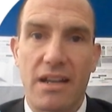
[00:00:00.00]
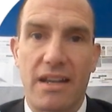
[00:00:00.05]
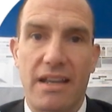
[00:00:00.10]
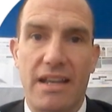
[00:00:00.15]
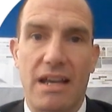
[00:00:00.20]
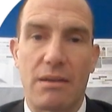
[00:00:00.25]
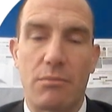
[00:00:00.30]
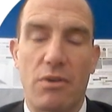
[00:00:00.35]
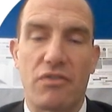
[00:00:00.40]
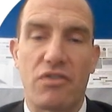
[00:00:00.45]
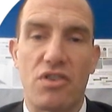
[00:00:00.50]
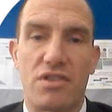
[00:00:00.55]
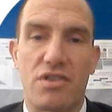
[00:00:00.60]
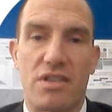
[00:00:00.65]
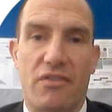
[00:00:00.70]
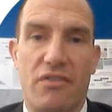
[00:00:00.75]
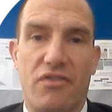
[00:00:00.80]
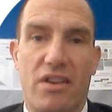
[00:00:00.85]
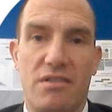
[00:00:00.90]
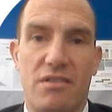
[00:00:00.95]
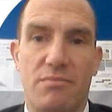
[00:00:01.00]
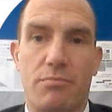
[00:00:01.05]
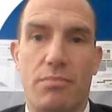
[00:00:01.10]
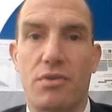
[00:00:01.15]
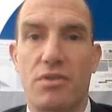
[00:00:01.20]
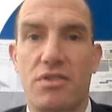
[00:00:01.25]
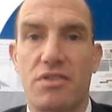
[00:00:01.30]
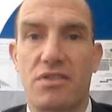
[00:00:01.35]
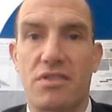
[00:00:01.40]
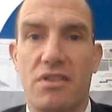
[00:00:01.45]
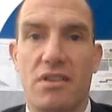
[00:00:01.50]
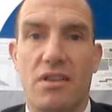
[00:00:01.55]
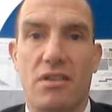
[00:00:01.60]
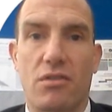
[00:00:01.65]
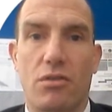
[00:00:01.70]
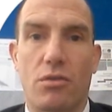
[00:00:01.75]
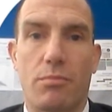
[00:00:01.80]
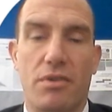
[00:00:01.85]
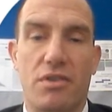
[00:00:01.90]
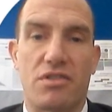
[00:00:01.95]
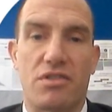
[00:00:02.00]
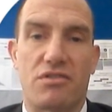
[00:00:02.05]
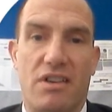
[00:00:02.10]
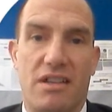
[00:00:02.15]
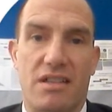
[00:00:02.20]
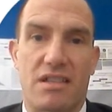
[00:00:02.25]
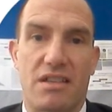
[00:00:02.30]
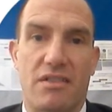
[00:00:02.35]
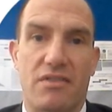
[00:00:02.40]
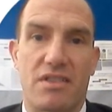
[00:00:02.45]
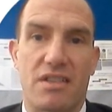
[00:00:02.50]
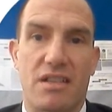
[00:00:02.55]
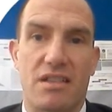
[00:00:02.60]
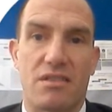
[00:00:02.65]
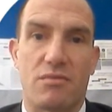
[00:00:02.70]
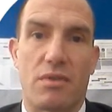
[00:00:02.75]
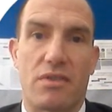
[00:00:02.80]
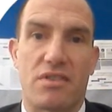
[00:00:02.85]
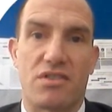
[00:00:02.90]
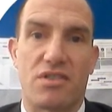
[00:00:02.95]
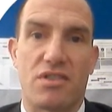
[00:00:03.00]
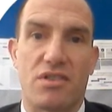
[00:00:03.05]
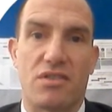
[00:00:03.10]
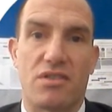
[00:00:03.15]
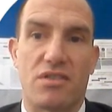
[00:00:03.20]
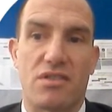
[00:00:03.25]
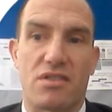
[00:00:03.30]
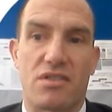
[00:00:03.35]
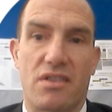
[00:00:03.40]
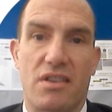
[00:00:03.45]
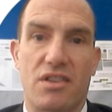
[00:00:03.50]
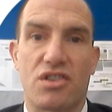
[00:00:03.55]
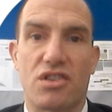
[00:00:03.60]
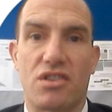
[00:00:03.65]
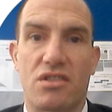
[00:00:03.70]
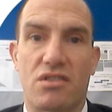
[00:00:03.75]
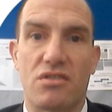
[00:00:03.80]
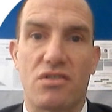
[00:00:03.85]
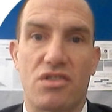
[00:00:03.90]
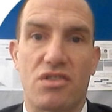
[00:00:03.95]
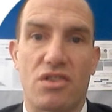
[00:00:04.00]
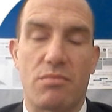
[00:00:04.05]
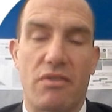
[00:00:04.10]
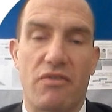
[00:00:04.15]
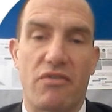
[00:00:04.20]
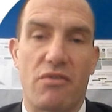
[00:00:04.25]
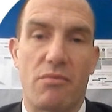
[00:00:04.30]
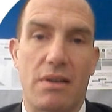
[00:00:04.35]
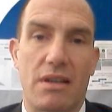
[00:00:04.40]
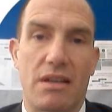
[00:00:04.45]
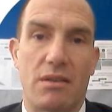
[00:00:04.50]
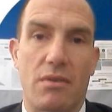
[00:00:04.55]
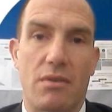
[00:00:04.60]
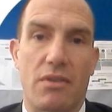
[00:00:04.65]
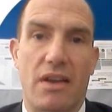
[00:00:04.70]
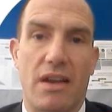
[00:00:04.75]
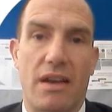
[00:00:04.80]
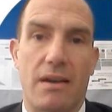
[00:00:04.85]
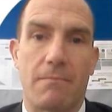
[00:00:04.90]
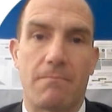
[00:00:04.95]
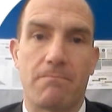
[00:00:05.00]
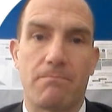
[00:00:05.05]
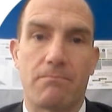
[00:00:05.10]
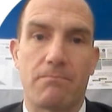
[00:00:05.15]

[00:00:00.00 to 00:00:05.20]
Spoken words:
And again, we've used that phrase boost or booster activities with students, so they should be familiar with that.